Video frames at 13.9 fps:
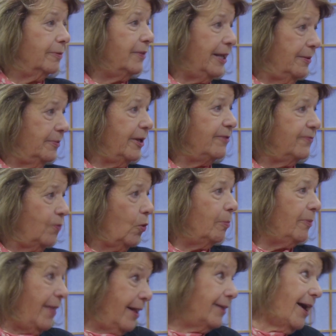They
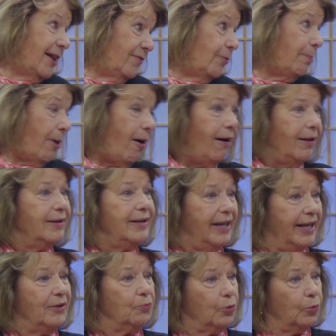formed that kind of a bond
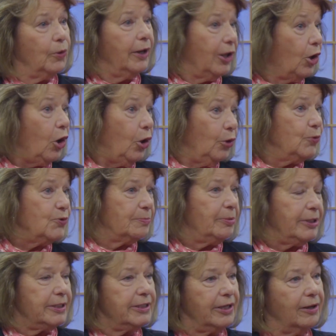and were really close.
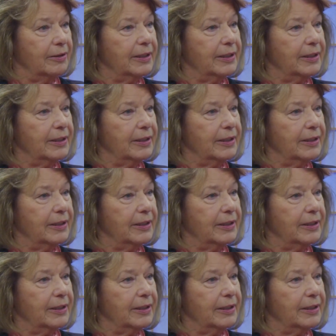But